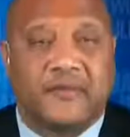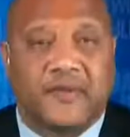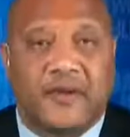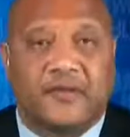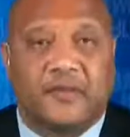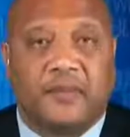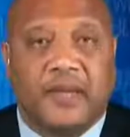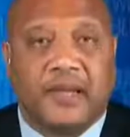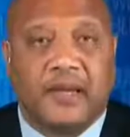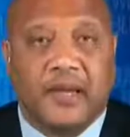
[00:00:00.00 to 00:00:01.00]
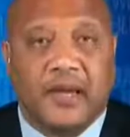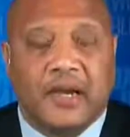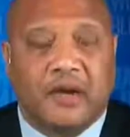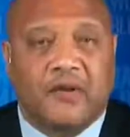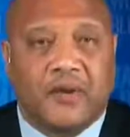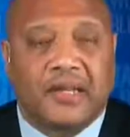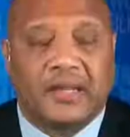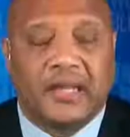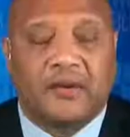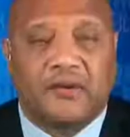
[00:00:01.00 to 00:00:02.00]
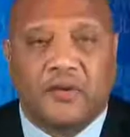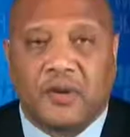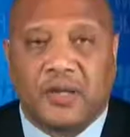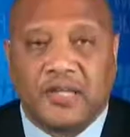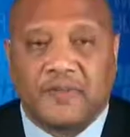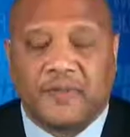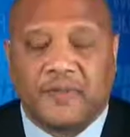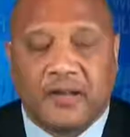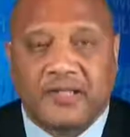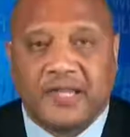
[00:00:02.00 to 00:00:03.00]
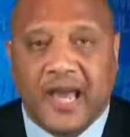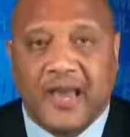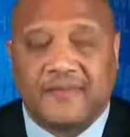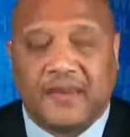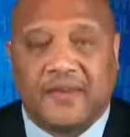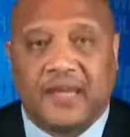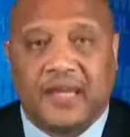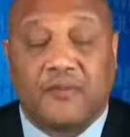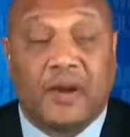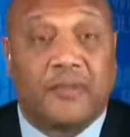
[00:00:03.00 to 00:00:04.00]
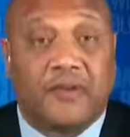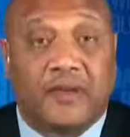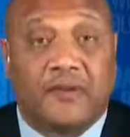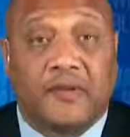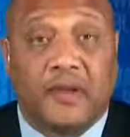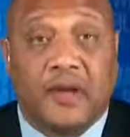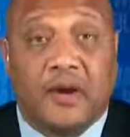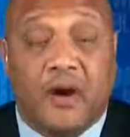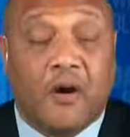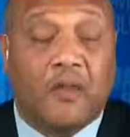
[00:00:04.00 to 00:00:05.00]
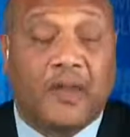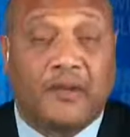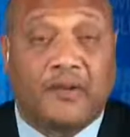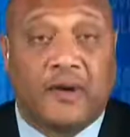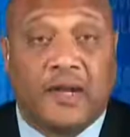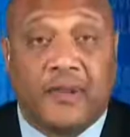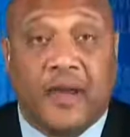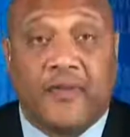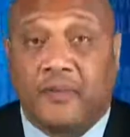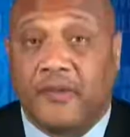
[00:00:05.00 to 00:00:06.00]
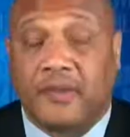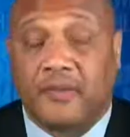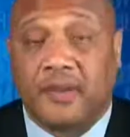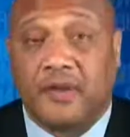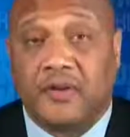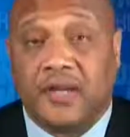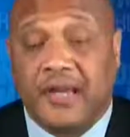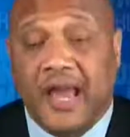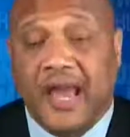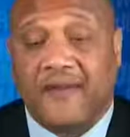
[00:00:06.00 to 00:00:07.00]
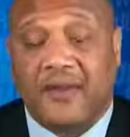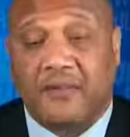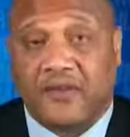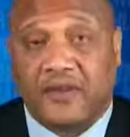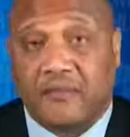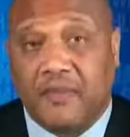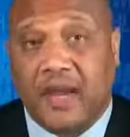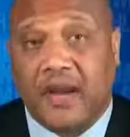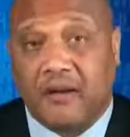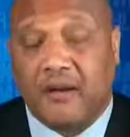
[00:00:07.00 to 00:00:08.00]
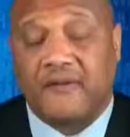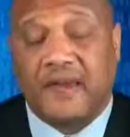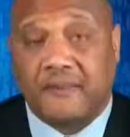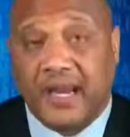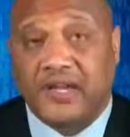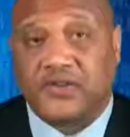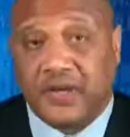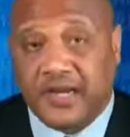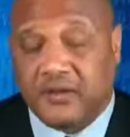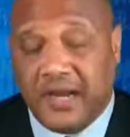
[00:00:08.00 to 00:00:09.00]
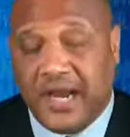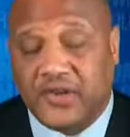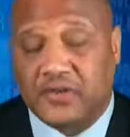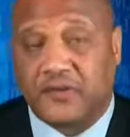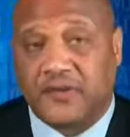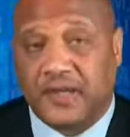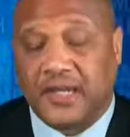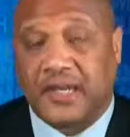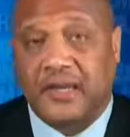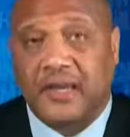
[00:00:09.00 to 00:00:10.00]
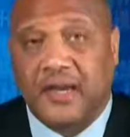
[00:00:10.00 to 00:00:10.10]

himself to be a great leader during these perilous times. I think he represents all that is great about the Muslim community. To have a Muslim mayor of a major international city